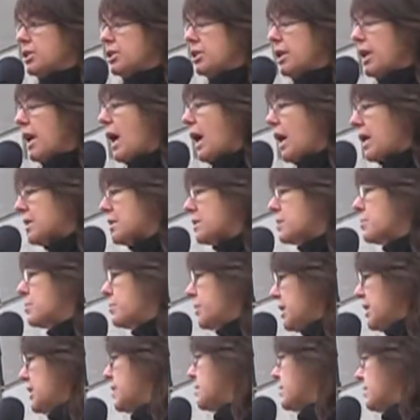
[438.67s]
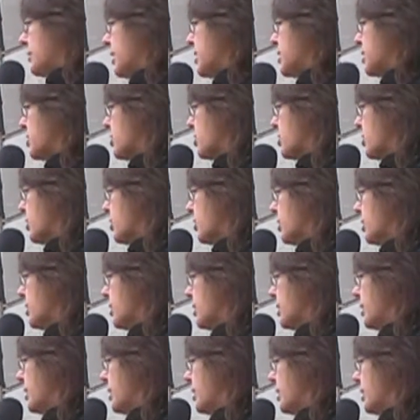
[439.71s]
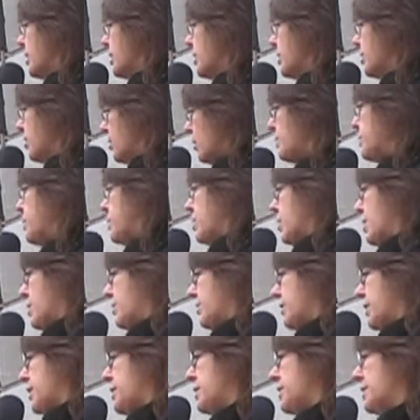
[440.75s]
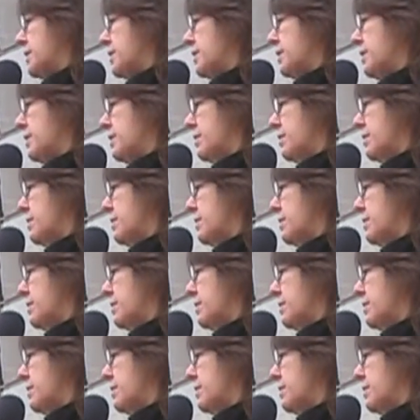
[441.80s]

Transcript: She asked me to make sure nobody got arrested.